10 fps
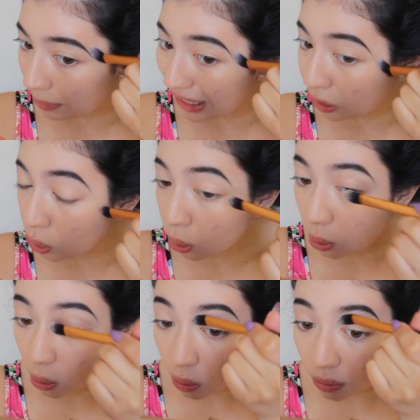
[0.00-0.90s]
be
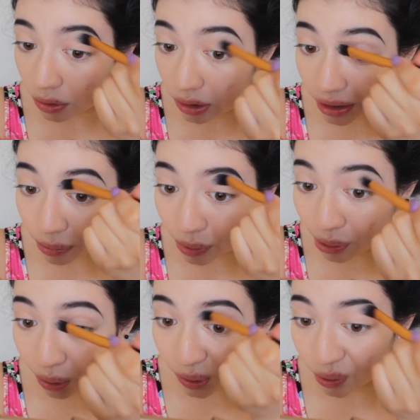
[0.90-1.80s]
cool, and we
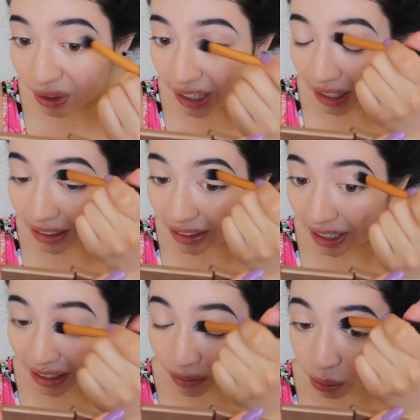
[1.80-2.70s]
all know that
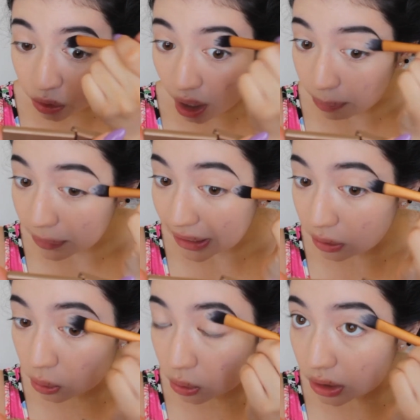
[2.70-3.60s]
that will not be
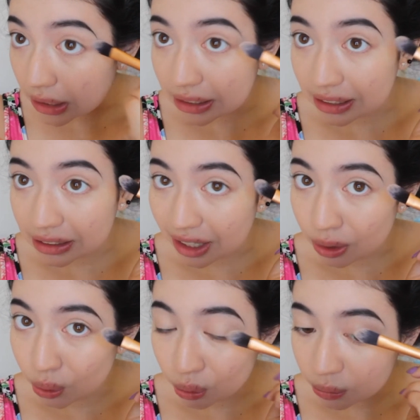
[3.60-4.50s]
cool. That that's not
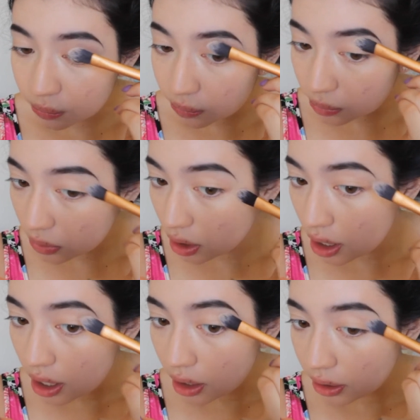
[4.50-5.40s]
cool.
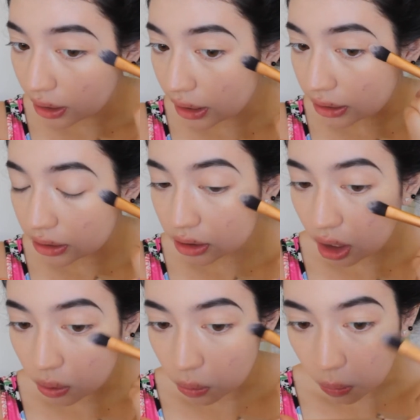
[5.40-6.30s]
That's
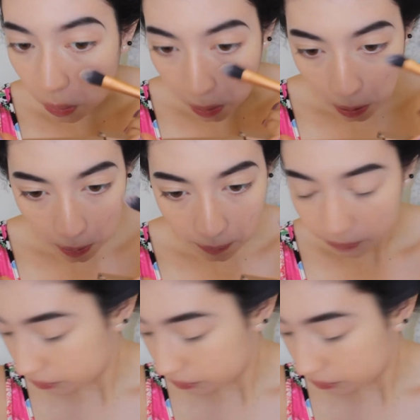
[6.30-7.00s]
not cool. Um,